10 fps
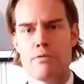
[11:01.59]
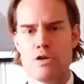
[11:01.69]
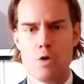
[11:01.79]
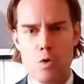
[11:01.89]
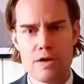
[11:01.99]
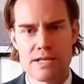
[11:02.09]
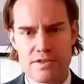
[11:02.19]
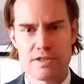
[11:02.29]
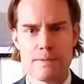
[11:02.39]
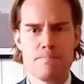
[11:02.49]
And we know
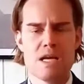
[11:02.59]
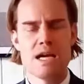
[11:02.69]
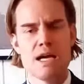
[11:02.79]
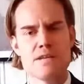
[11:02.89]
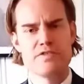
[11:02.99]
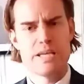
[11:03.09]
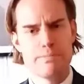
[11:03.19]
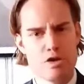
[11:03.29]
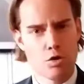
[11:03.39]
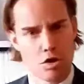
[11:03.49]
that
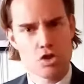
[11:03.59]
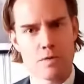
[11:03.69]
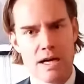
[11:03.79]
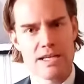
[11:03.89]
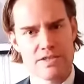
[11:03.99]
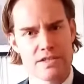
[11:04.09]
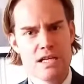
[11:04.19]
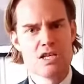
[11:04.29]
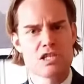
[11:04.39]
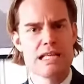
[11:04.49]
TB Joshua is
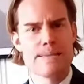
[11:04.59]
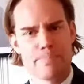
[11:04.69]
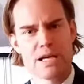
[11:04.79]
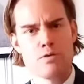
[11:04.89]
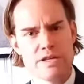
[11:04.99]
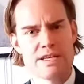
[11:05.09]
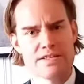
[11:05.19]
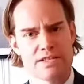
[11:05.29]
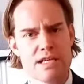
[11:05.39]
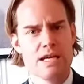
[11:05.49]
sleeping with
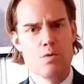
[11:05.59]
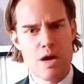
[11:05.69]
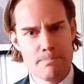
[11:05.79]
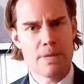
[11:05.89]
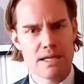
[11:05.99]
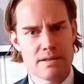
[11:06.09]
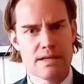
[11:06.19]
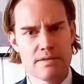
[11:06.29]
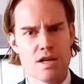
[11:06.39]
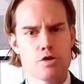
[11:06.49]
his women,
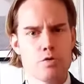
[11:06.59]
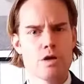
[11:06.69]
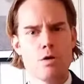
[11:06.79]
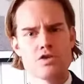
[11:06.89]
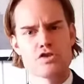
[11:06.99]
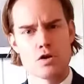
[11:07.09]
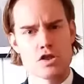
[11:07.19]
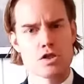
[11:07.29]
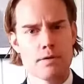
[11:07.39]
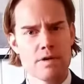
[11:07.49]
and they are doing all
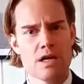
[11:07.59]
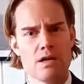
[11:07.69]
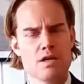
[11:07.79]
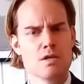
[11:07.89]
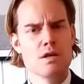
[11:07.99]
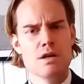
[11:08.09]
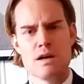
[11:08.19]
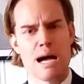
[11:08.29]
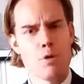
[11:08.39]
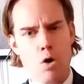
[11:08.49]
sorts of
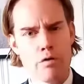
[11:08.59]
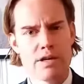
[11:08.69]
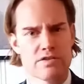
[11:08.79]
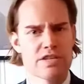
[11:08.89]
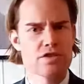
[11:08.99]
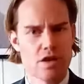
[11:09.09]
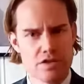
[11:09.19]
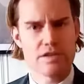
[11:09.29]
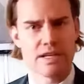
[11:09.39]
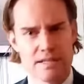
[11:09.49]
abhorrent,
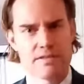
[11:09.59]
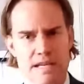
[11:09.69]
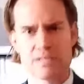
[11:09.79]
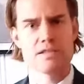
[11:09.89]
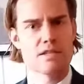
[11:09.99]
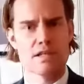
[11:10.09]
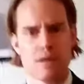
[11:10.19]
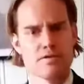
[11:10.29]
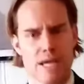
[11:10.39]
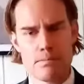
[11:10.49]
disgusting things
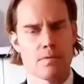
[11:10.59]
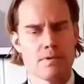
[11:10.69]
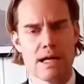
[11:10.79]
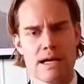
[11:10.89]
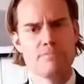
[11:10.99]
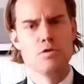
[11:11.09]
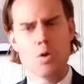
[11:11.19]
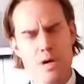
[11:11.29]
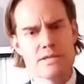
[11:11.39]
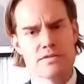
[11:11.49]
on him. I have
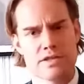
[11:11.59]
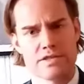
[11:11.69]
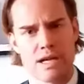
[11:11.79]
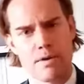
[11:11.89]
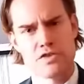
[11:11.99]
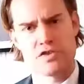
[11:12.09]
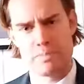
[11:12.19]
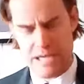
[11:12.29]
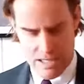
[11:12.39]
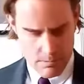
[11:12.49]
no interest about
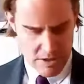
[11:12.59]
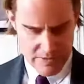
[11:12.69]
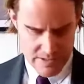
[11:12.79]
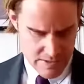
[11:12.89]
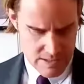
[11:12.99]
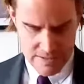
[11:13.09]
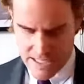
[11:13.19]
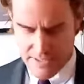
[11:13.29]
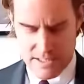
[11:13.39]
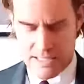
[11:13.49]
speaking about these
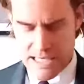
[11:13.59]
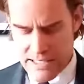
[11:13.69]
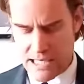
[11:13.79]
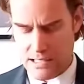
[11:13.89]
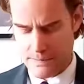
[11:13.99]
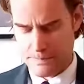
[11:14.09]
things in detail.